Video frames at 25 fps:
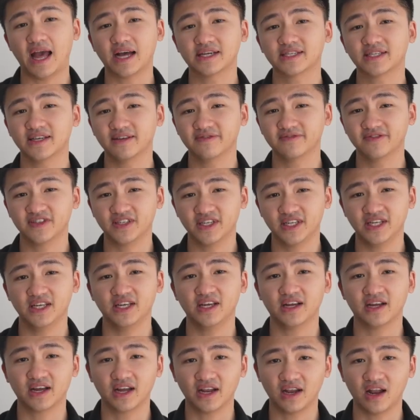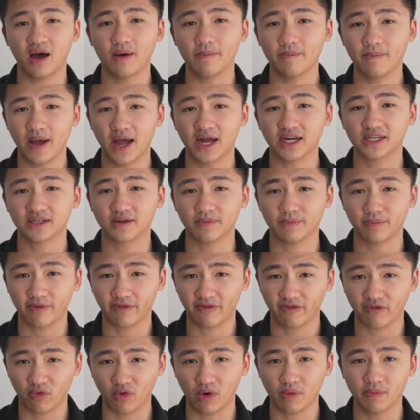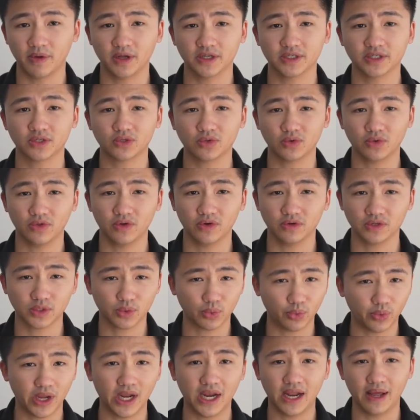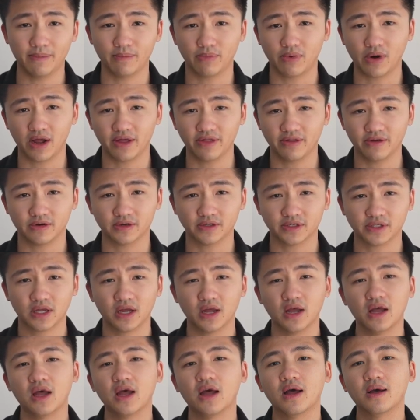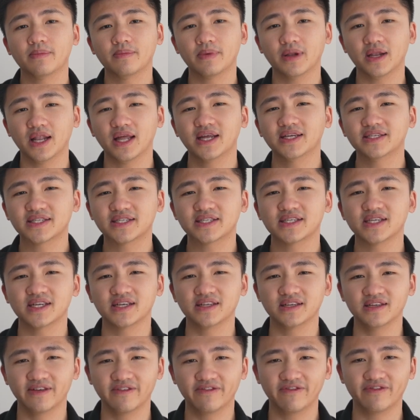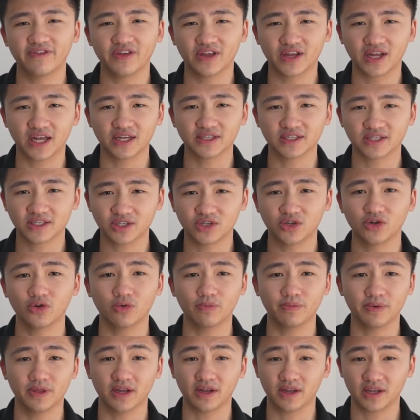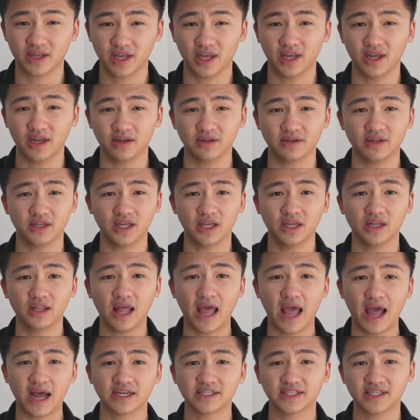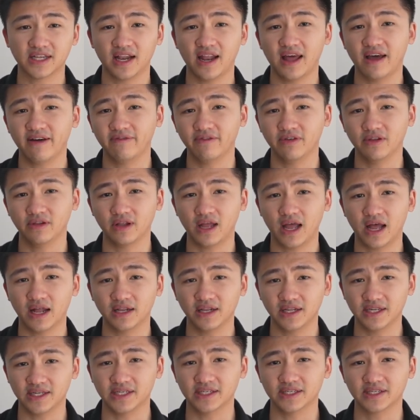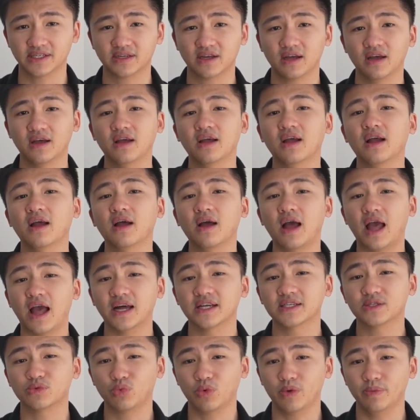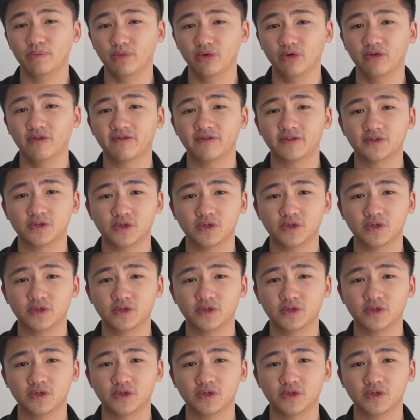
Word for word: XFCE cannot match the performance to those Wayland brothers, but let's see if he can still be the king in X11 at least, as we move